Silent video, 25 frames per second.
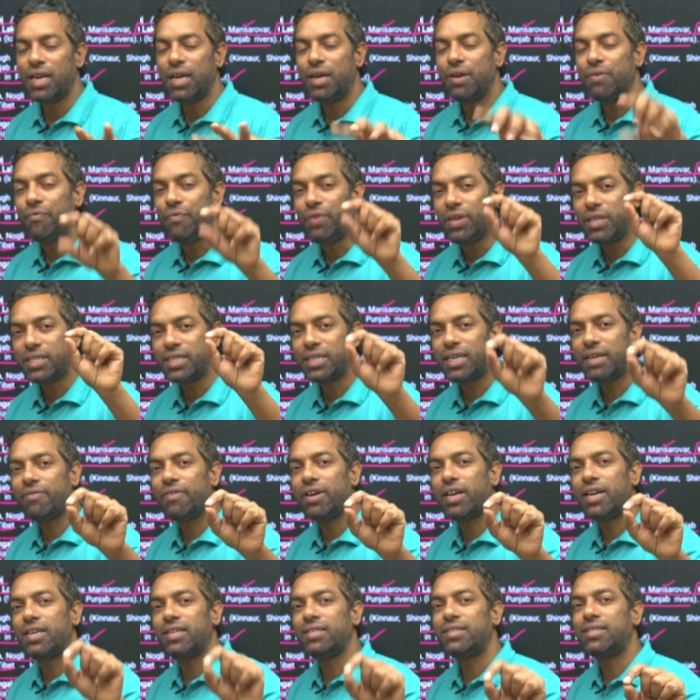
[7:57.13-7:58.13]
which river
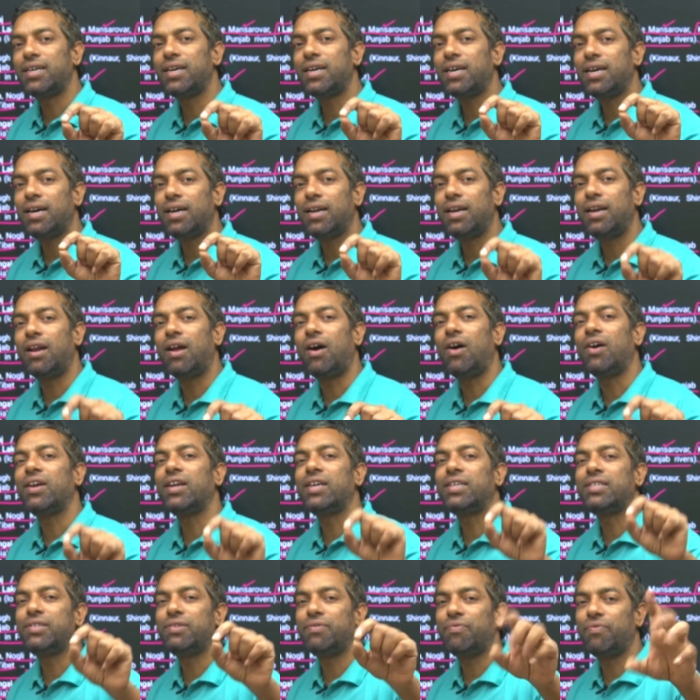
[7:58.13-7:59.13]
is the
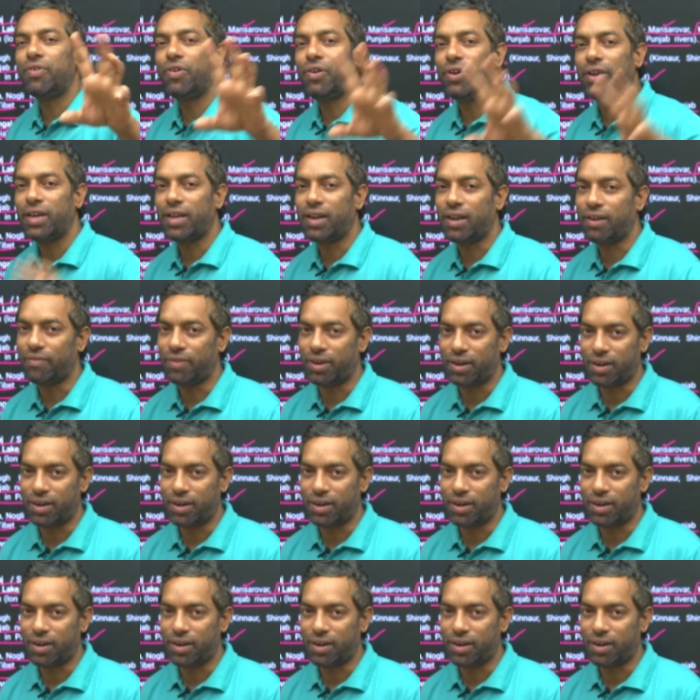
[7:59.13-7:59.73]
longest flowing river?